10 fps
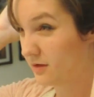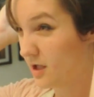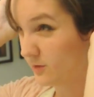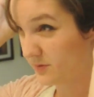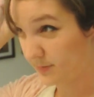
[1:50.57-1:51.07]
will
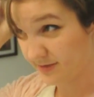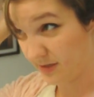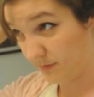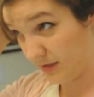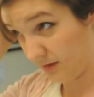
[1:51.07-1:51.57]
always be
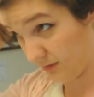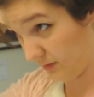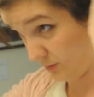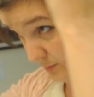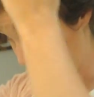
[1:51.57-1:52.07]
some that are a
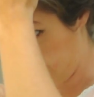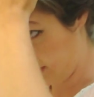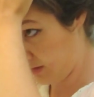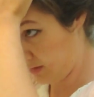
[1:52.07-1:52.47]
little bit